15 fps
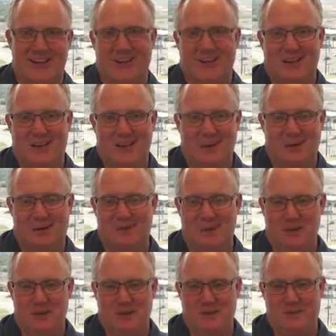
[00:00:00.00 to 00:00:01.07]

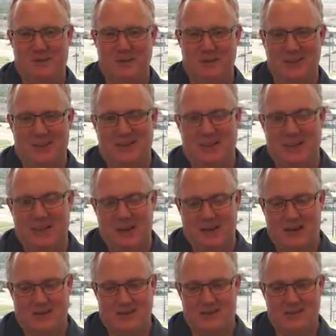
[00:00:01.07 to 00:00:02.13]
Many of the
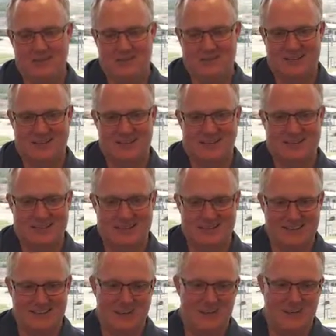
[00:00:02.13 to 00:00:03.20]
islands, like
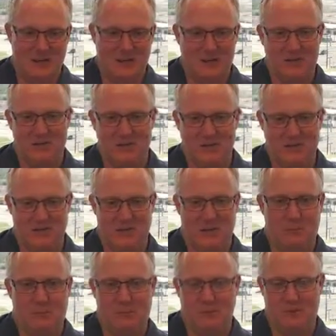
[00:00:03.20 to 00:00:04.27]
Ireland, for
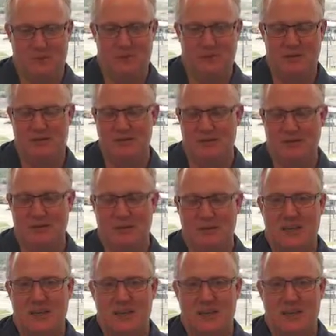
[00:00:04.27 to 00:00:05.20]
example, that you mentioned,